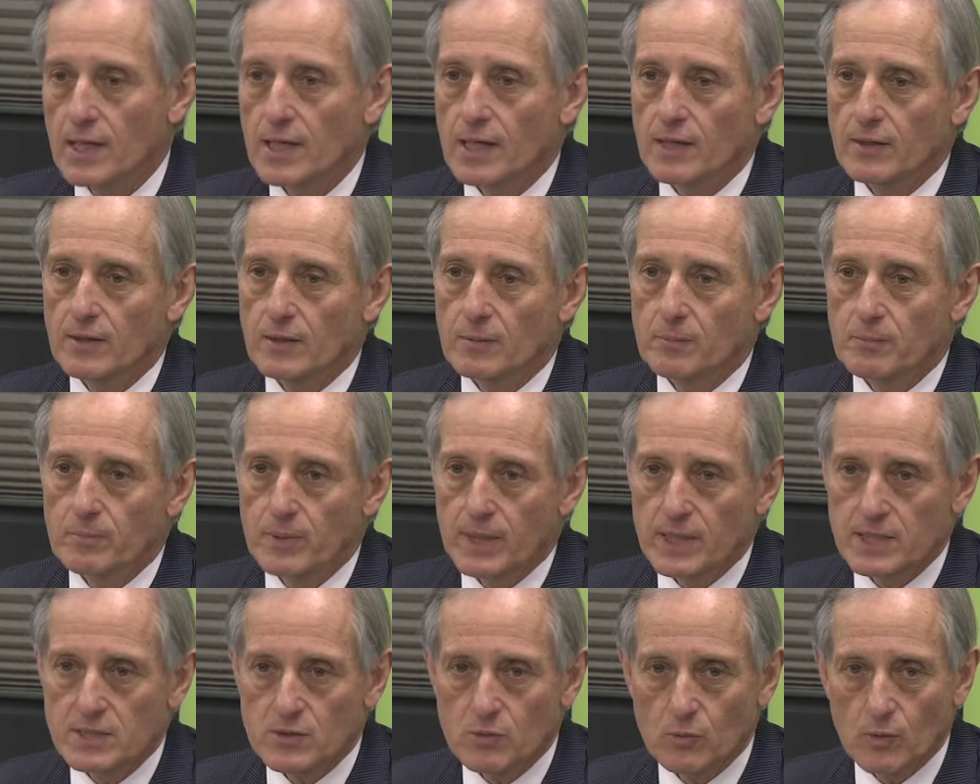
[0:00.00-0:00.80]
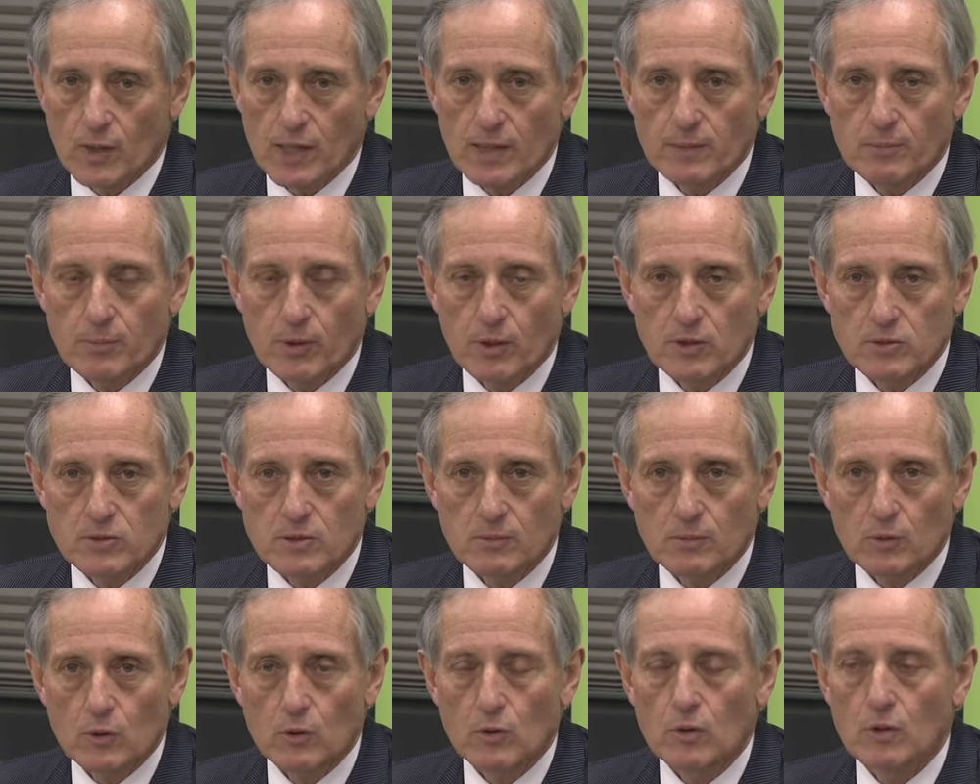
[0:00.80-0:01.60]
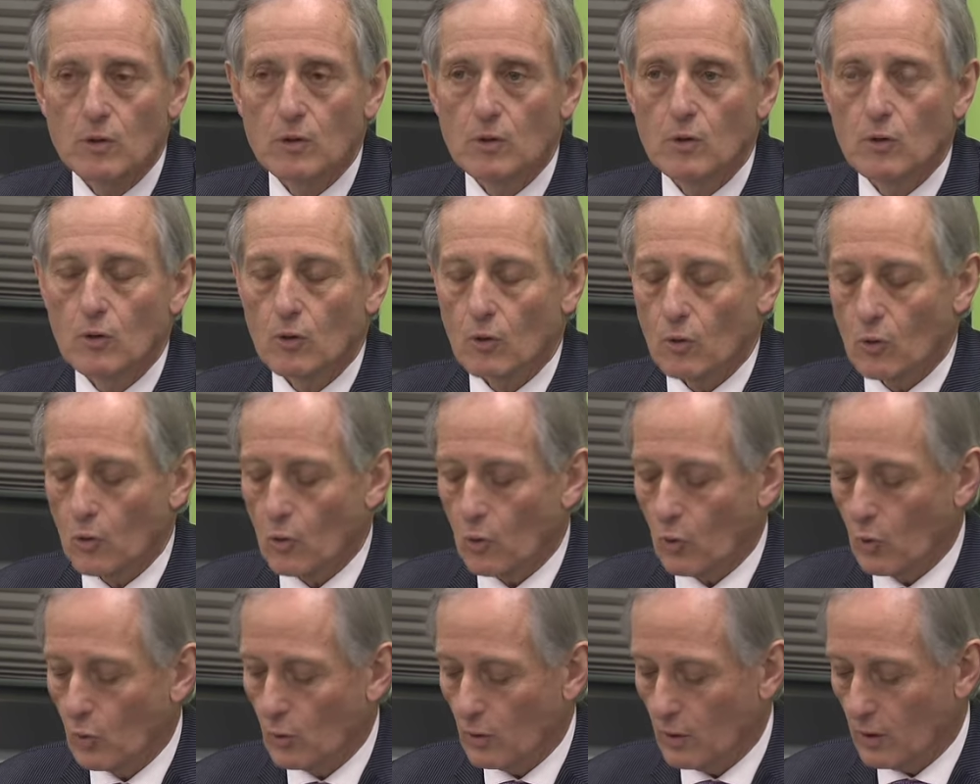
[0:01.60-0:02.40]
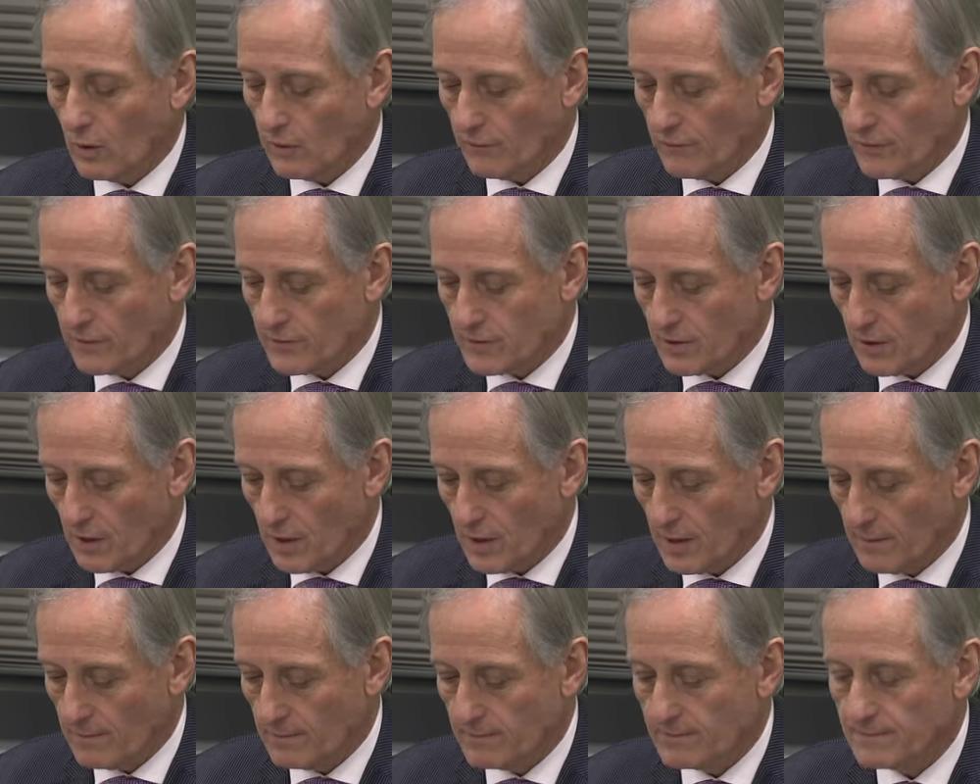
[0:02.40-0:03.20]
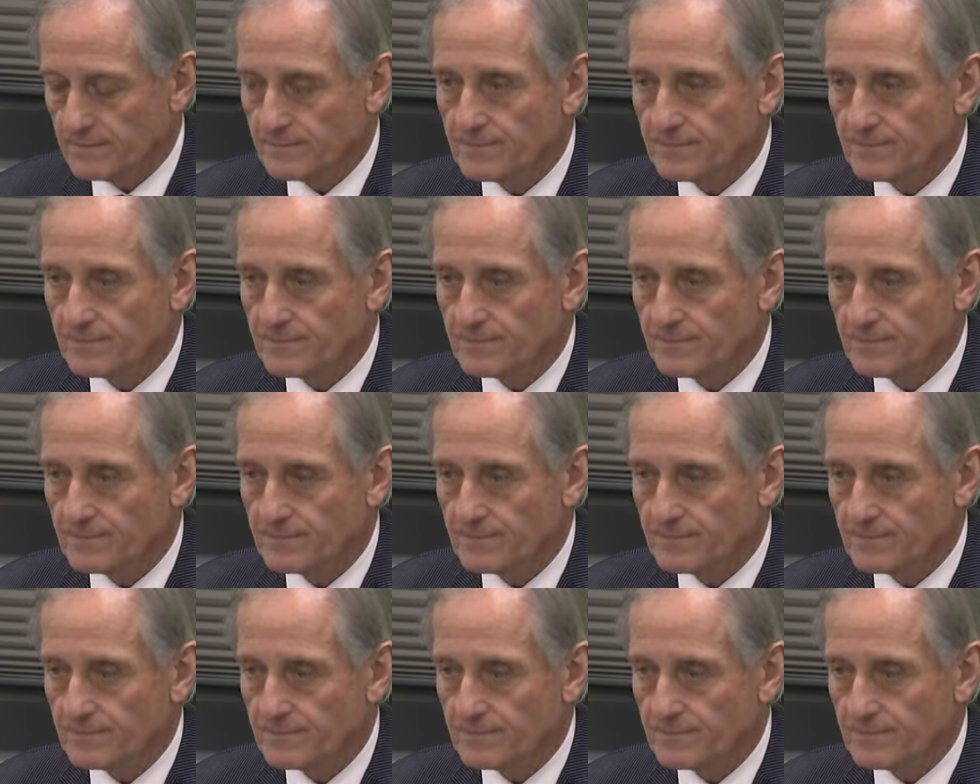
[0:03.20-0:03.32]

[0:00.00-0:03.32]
in the best way possible all of the time.